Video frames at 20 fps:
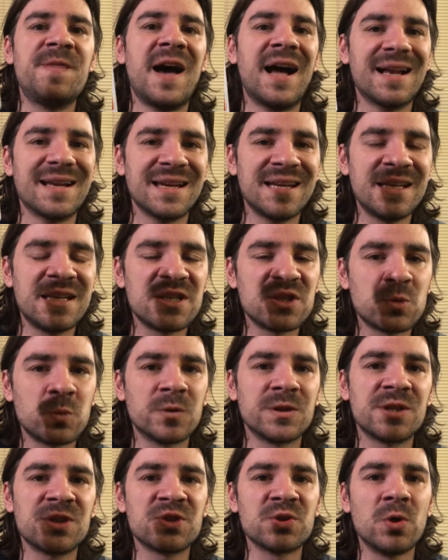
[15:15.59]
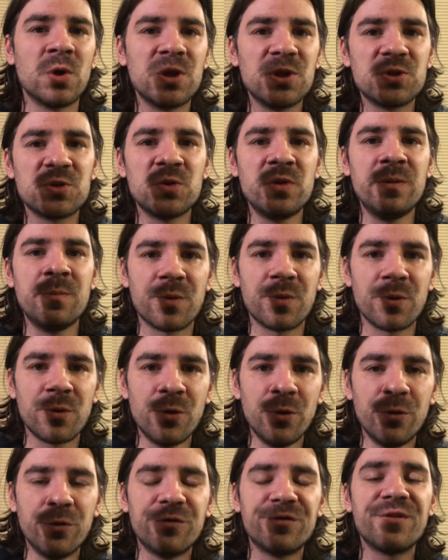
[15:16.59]
That it is what is going to
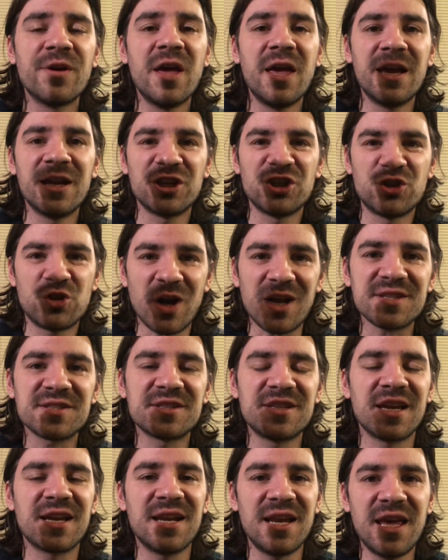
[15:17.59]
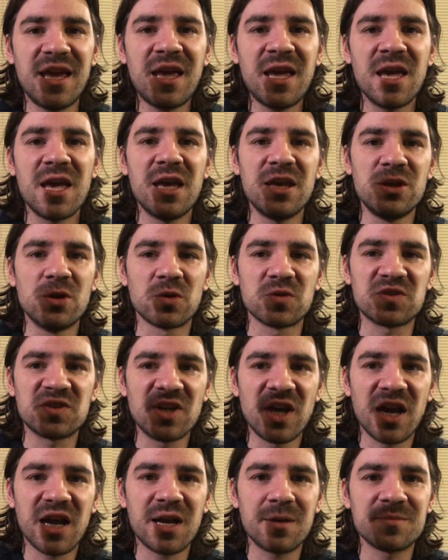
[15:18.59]
improve drastically your
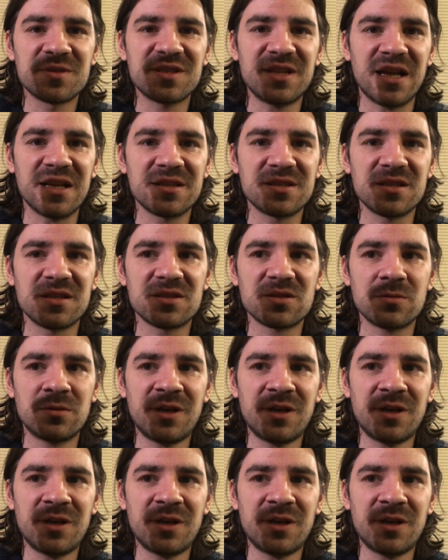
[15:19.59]
circumstances.